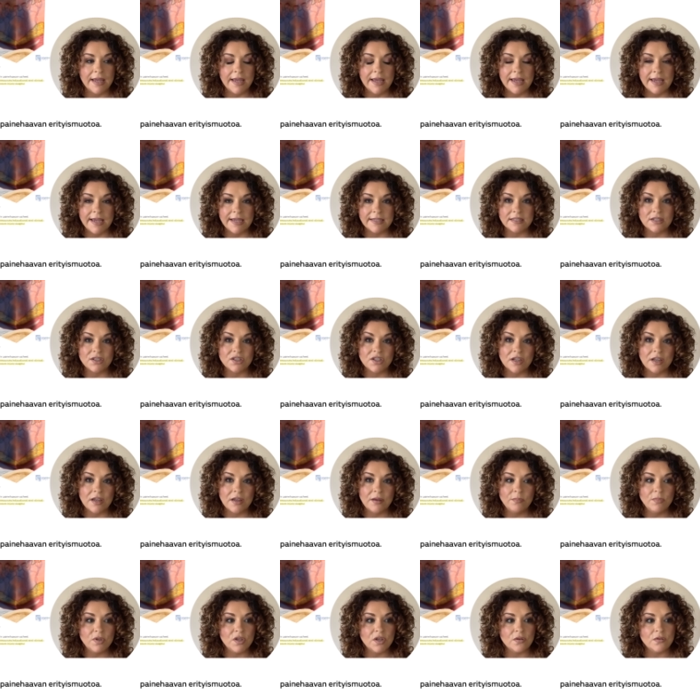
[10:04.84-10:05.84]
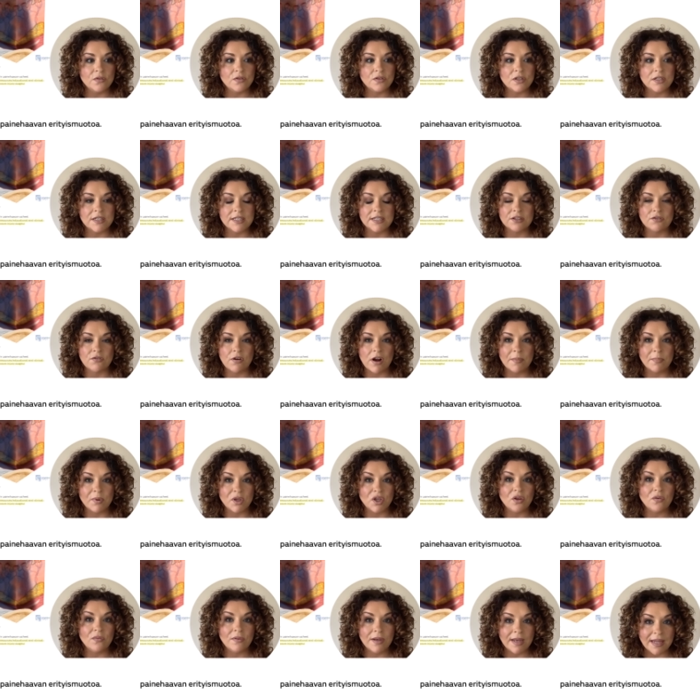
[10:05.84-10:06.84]
is a term used to describe a
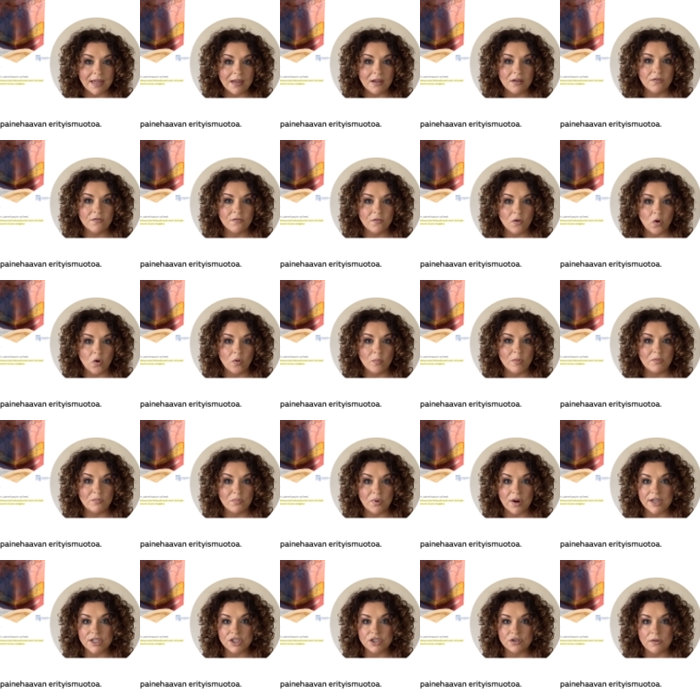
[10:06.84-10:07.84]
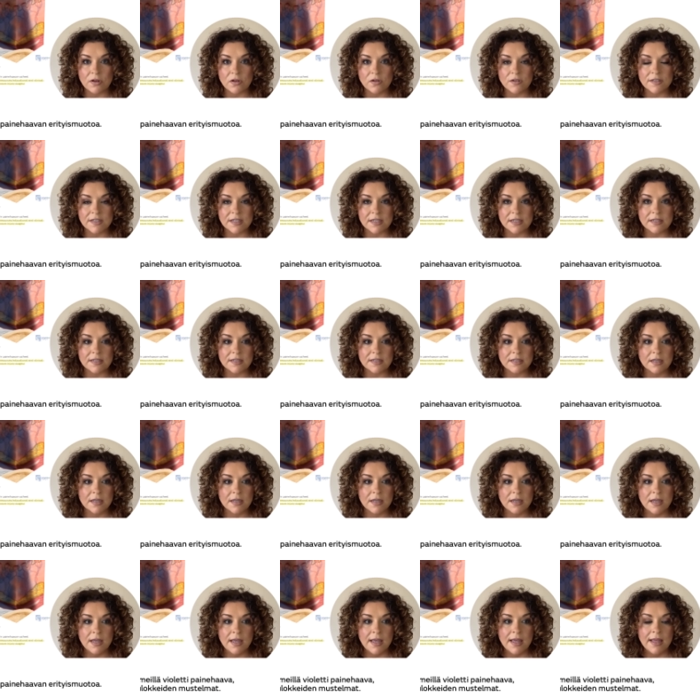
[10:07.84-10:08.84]
unique form of pressure ulcers.
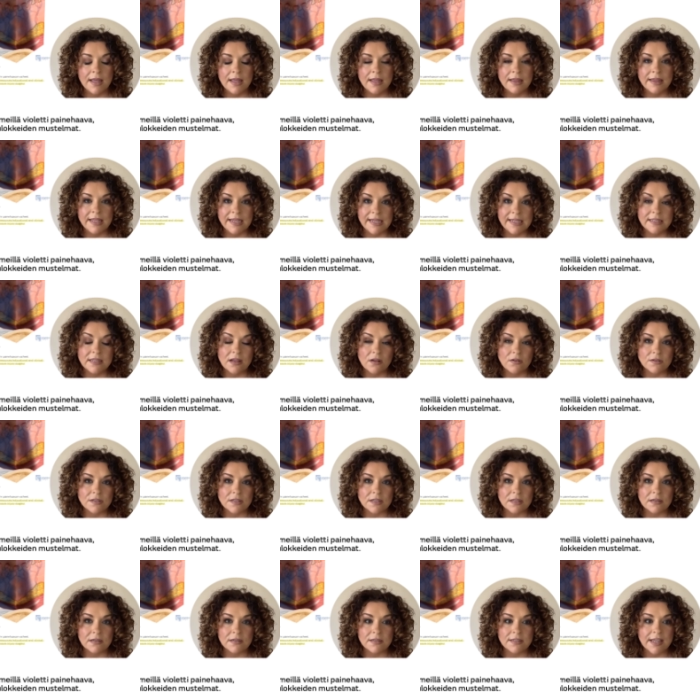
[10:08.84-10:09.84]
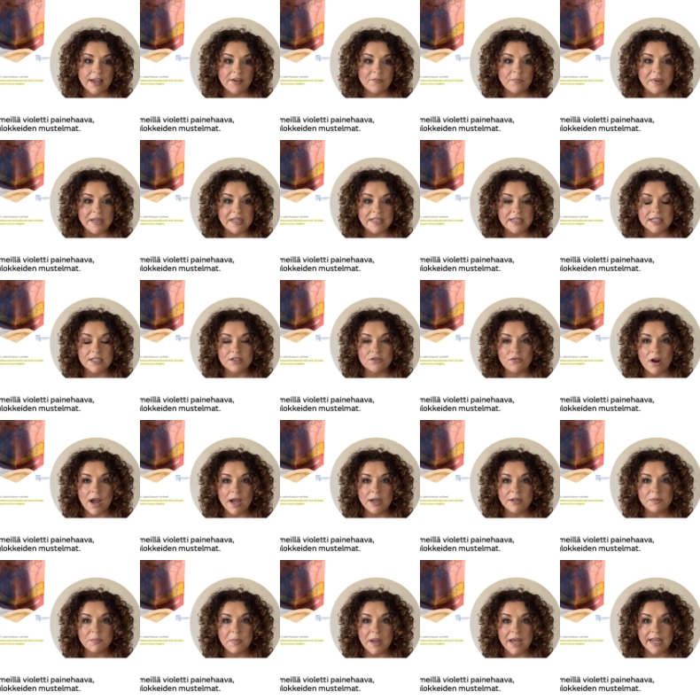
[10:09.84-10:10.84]
These ulcers have been
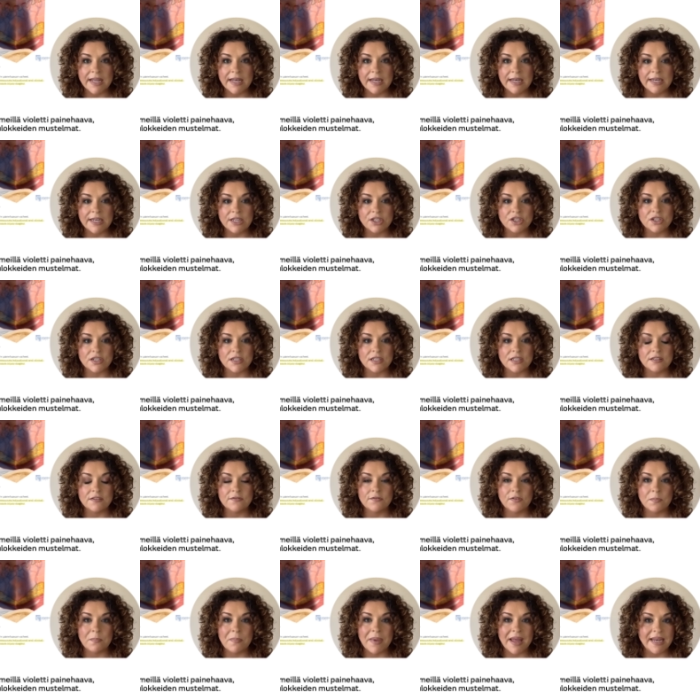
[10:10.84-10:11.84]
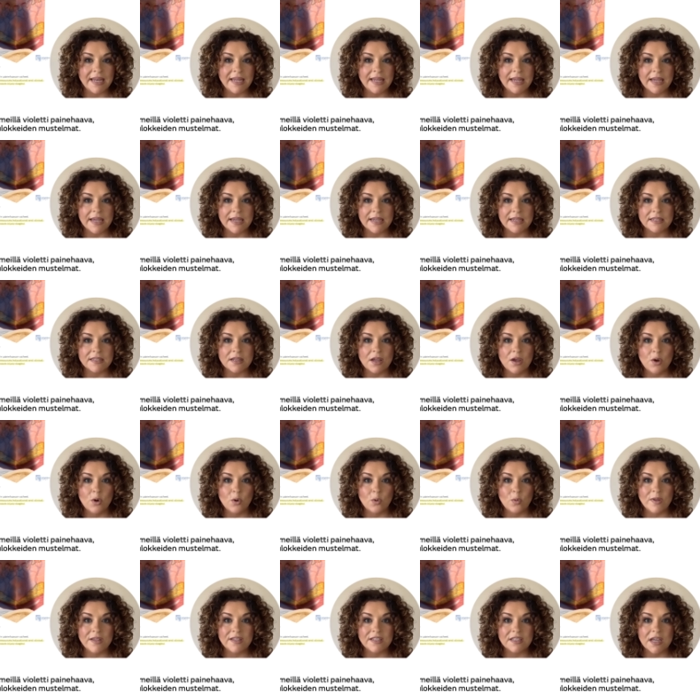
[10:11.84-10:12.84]
described by clinicians for many years
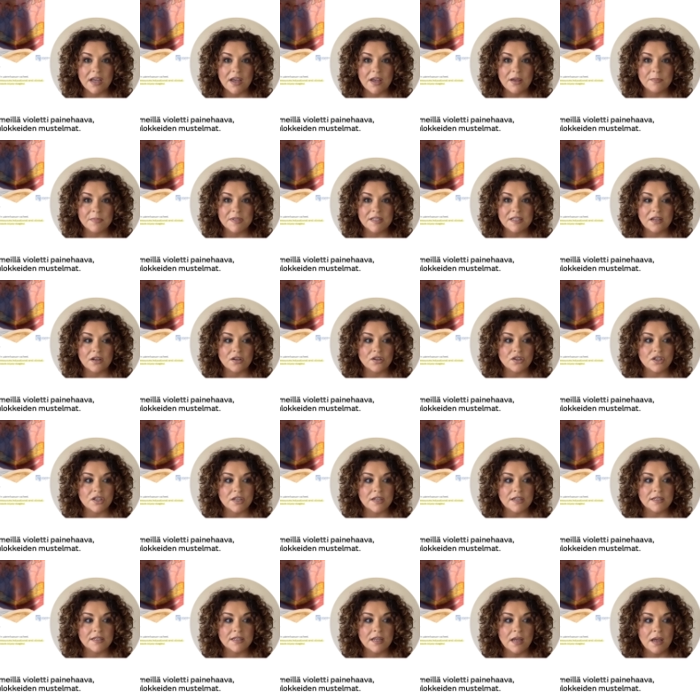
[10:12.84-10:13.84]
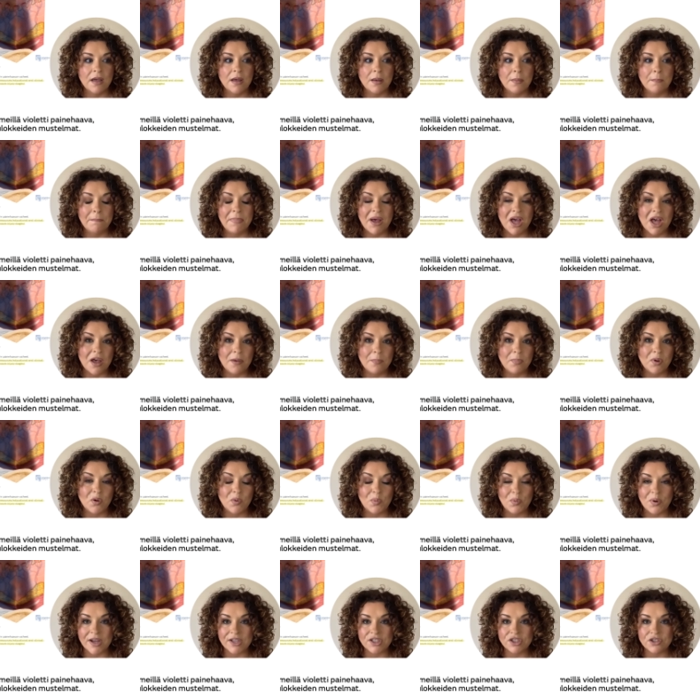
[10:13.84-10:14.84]
with terms such as purple
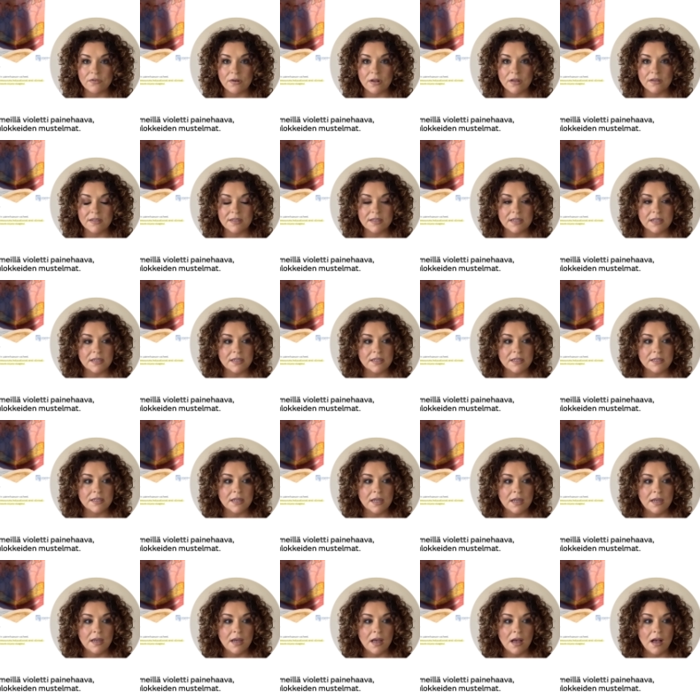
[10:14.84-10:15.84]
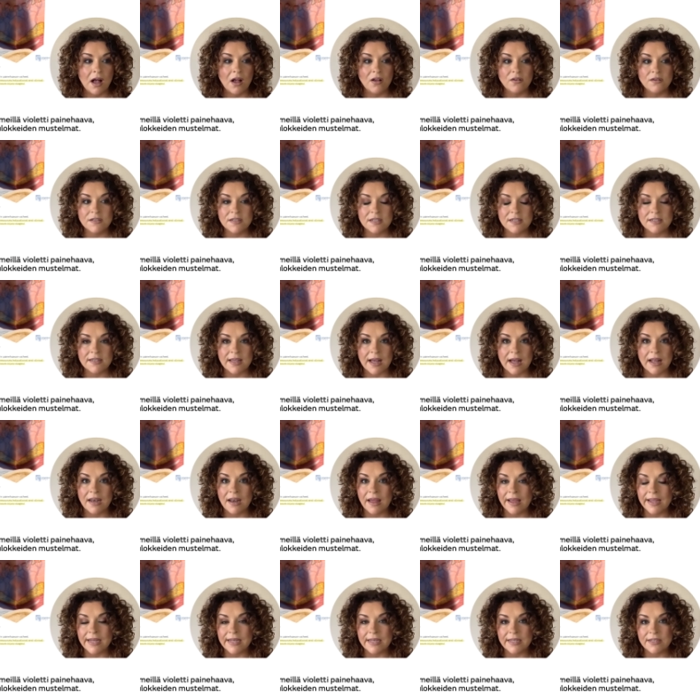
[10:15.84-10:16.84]
pressure ulcers, ulcers that are
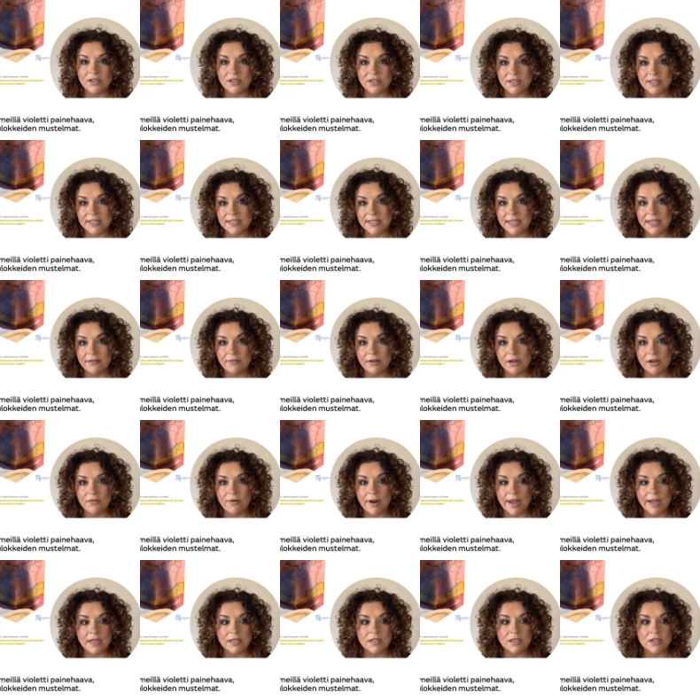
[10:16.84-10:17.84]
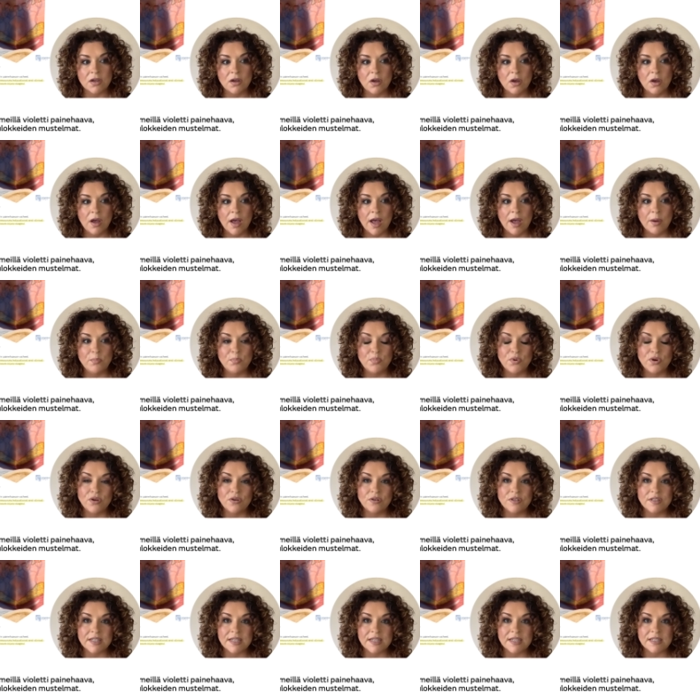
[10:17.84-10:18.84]
likely to deteriorate, and
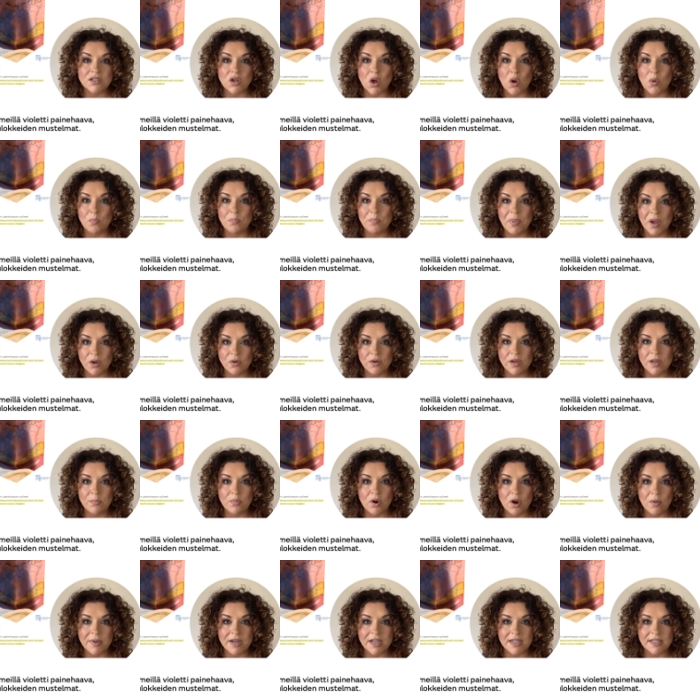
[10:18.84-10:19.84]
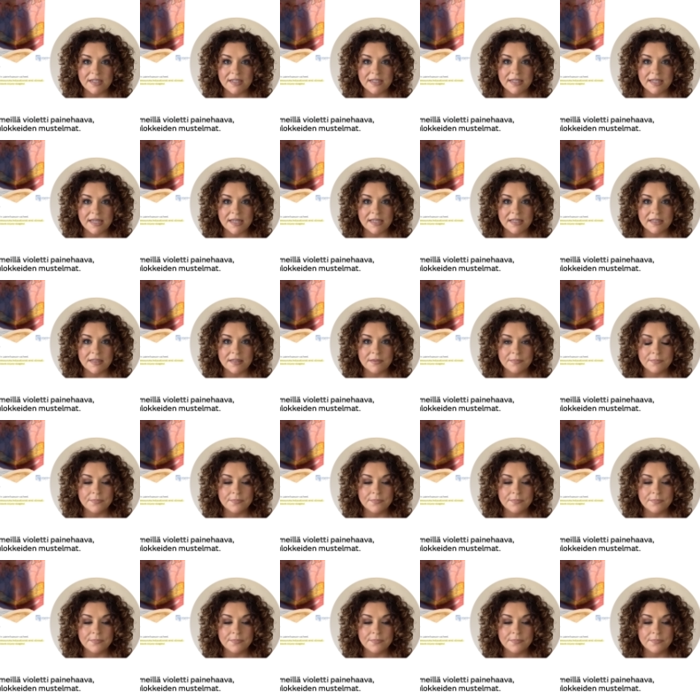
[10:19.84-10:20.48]
bruises on bony prominences.